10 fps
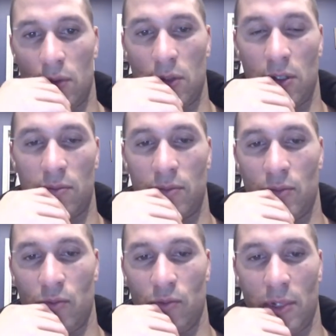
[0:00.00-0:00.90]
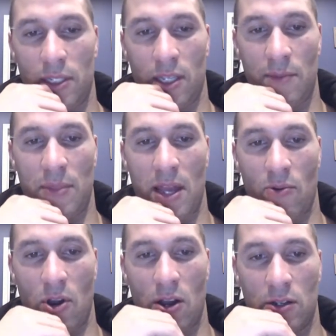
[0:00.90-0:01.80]
Oh, I typed
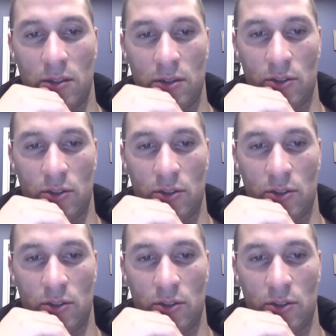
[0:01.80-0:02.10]
that wrong.